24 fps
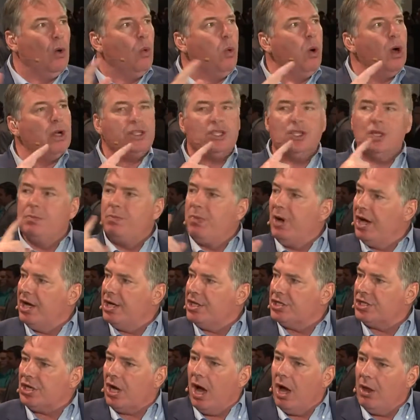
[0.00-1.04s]
What's the
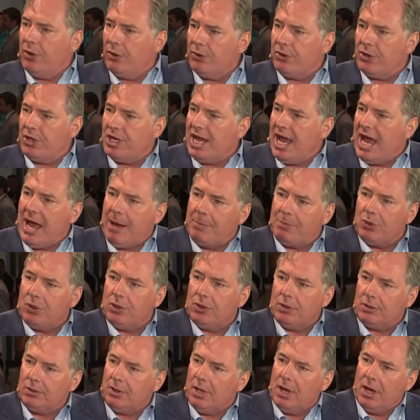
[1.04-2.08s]
buzz, other than the
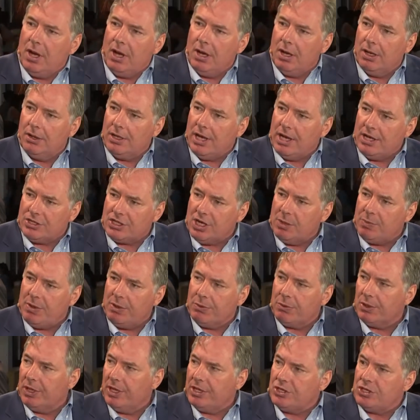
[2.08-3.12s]
Apple uh, SAP
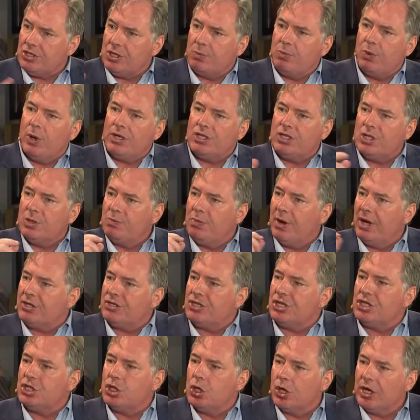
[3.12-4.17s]
relationship, what's the
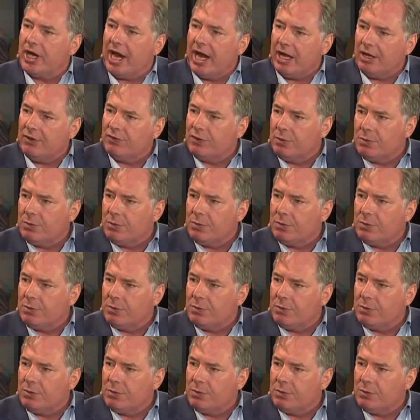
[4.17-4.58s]
buzz that you're getting